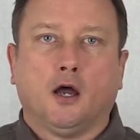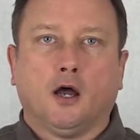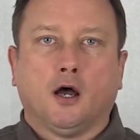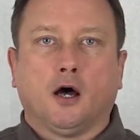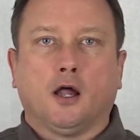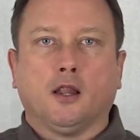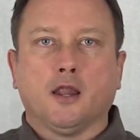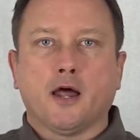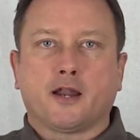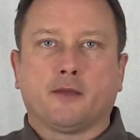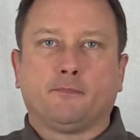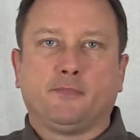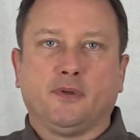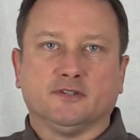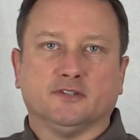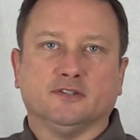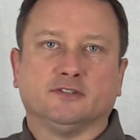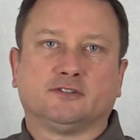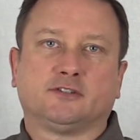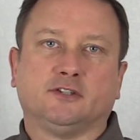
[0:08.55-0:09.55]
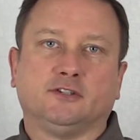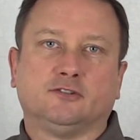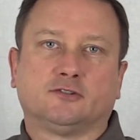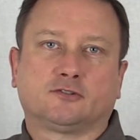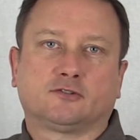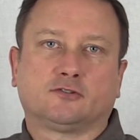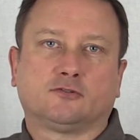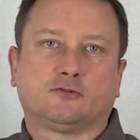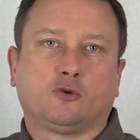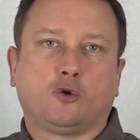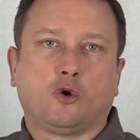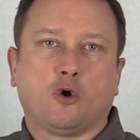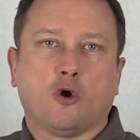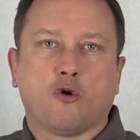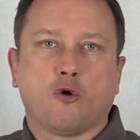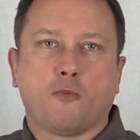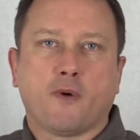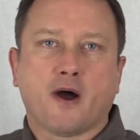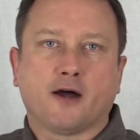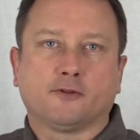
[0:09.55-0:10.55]
A lot of businesses
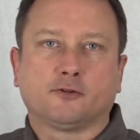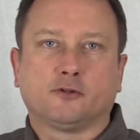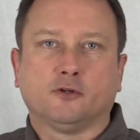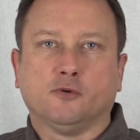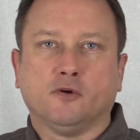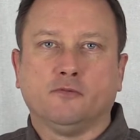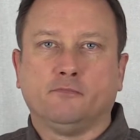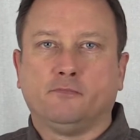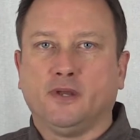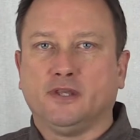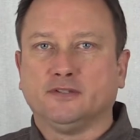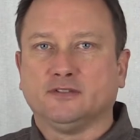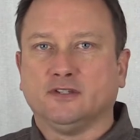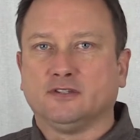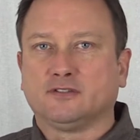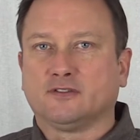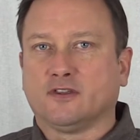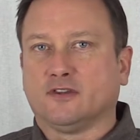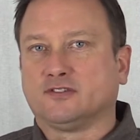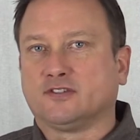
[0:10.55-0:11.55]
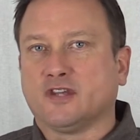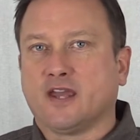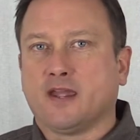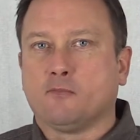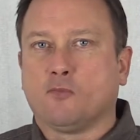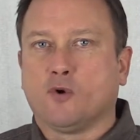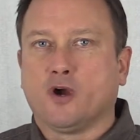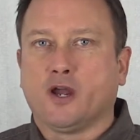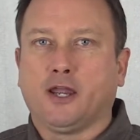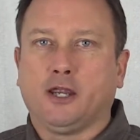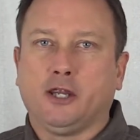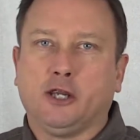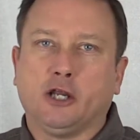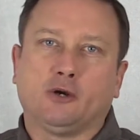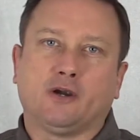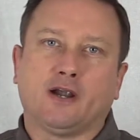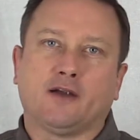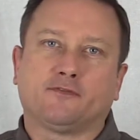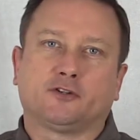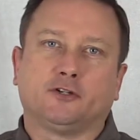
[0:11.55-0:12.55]
go about doing business the same way
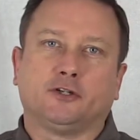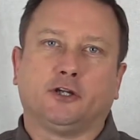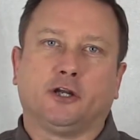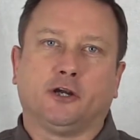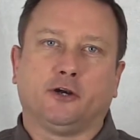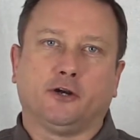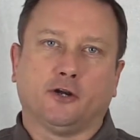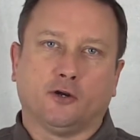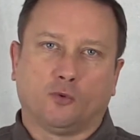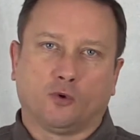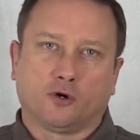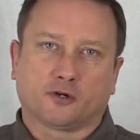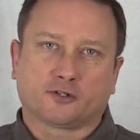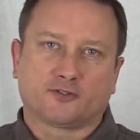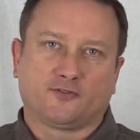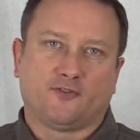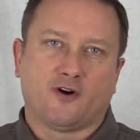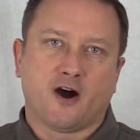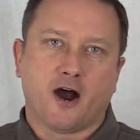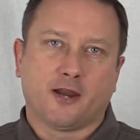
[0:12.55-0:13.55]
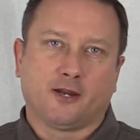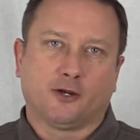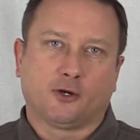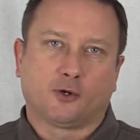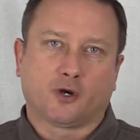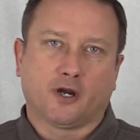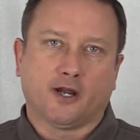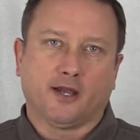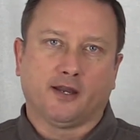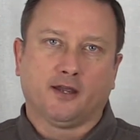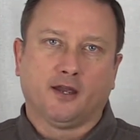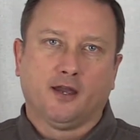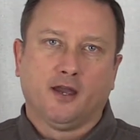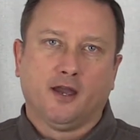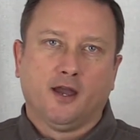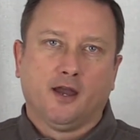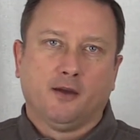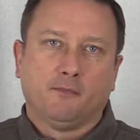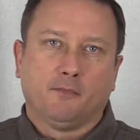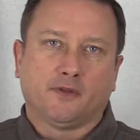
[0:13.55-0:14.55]
year after year and it works fine and great.
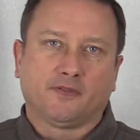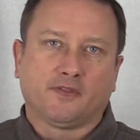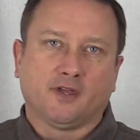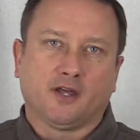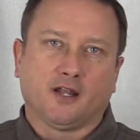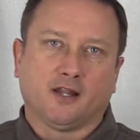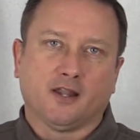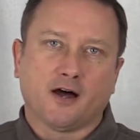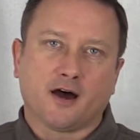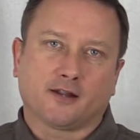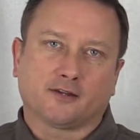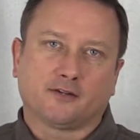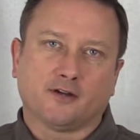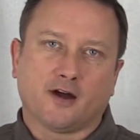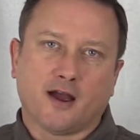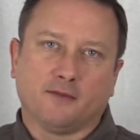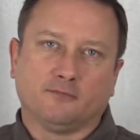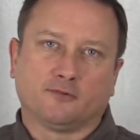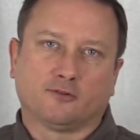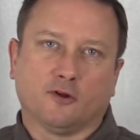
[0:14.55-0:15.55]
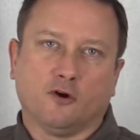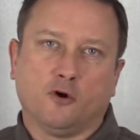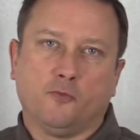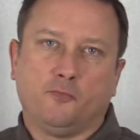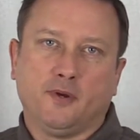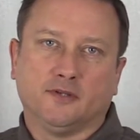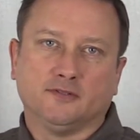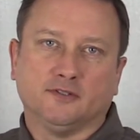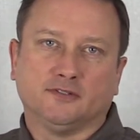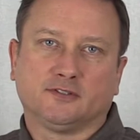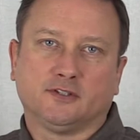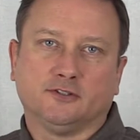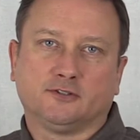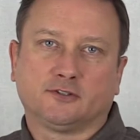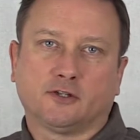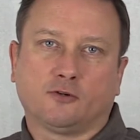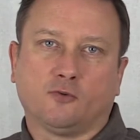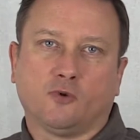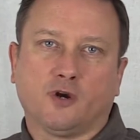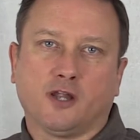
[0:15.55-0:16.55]
But then a lot of times though, businesses
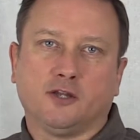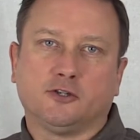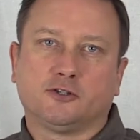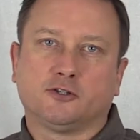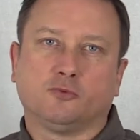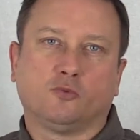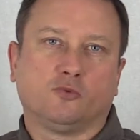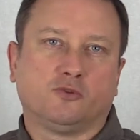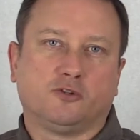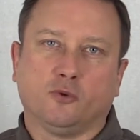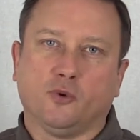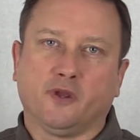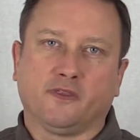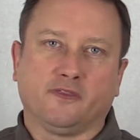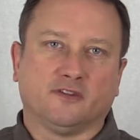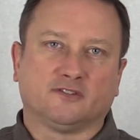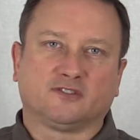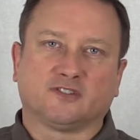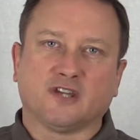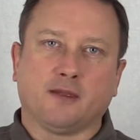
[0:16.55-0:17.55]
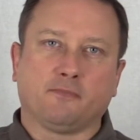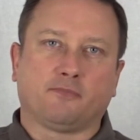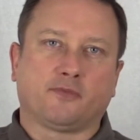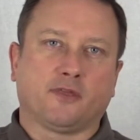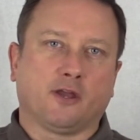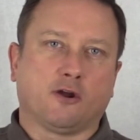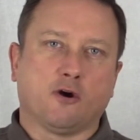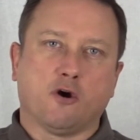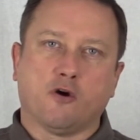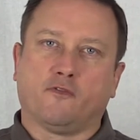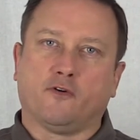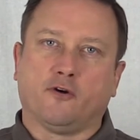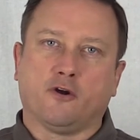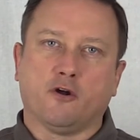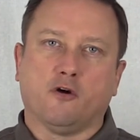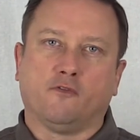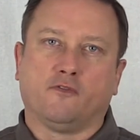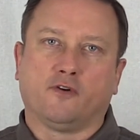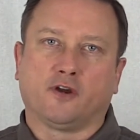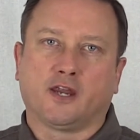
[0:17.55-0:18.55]
can run into doing the same thing over and
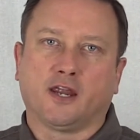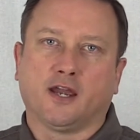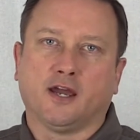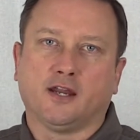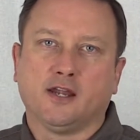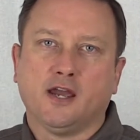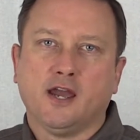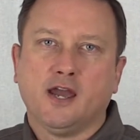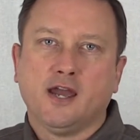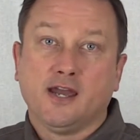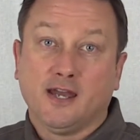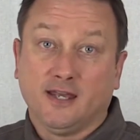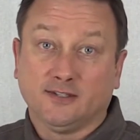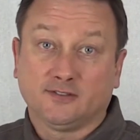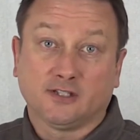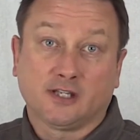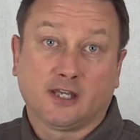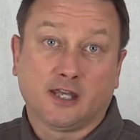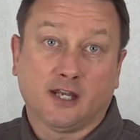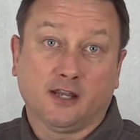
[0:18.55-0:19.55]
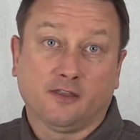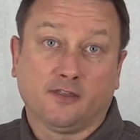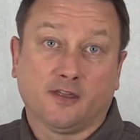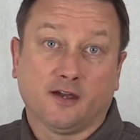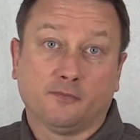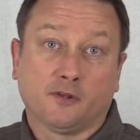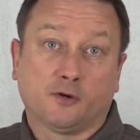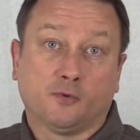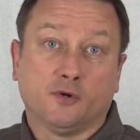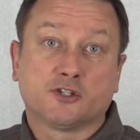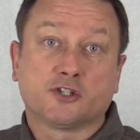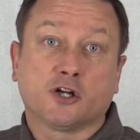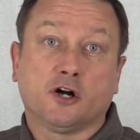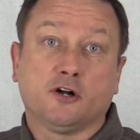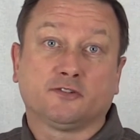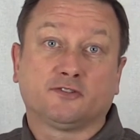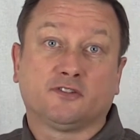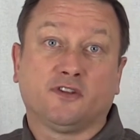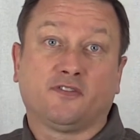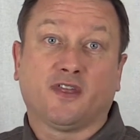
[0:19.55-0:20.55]
over again isn't getting them the
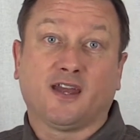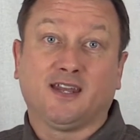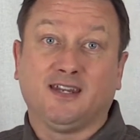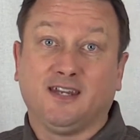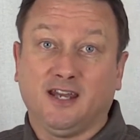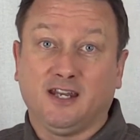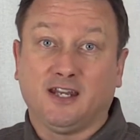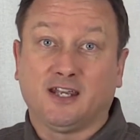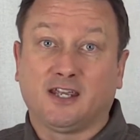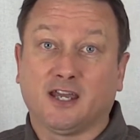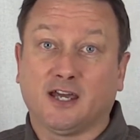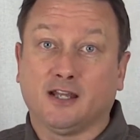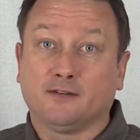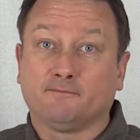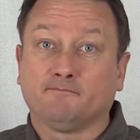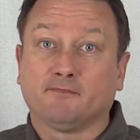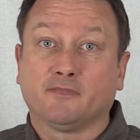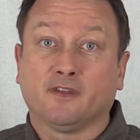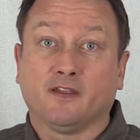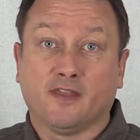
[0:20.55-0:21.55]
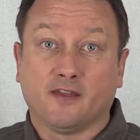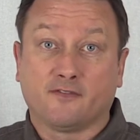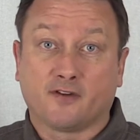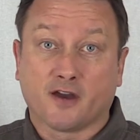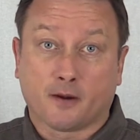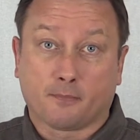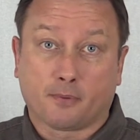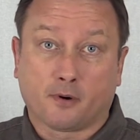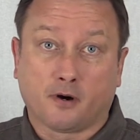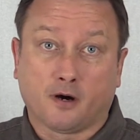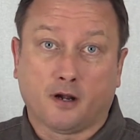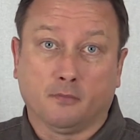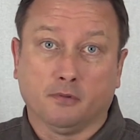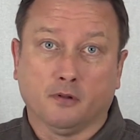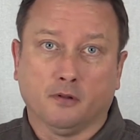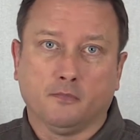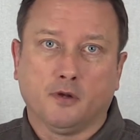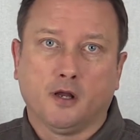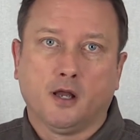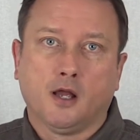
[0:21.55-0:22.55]
results that they need to get, and they've got a problem.